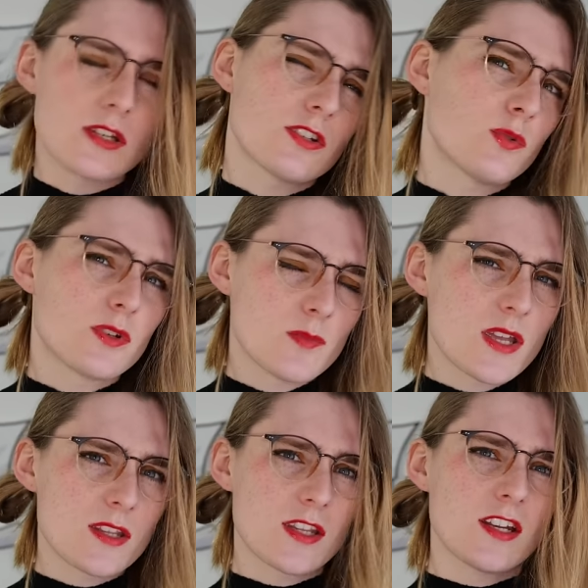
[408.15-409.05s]
to
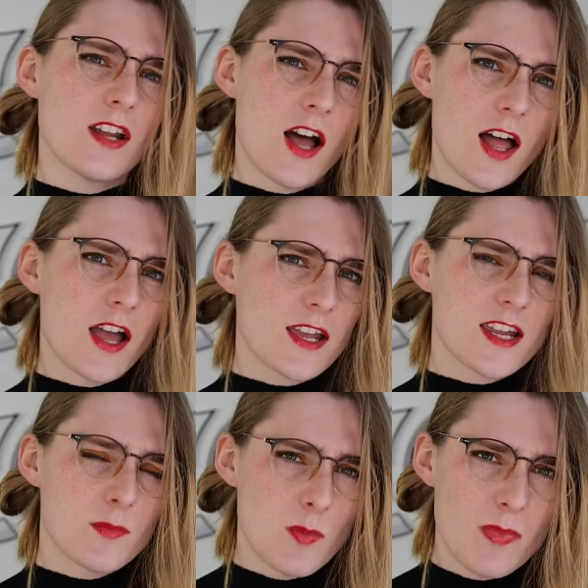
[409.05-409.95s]
admit that I
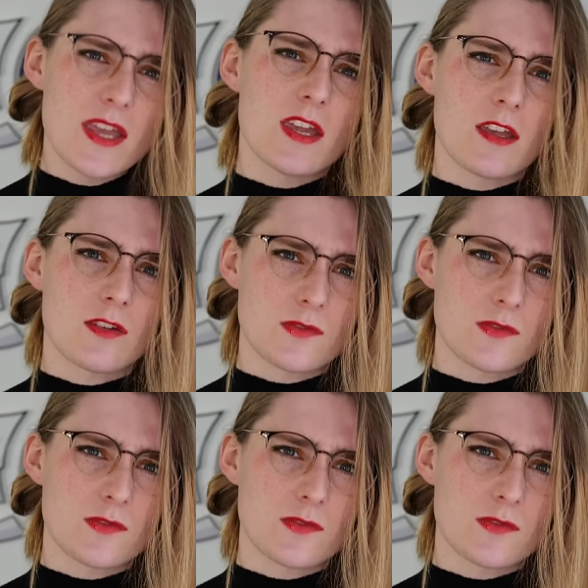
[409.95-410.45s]
am a being of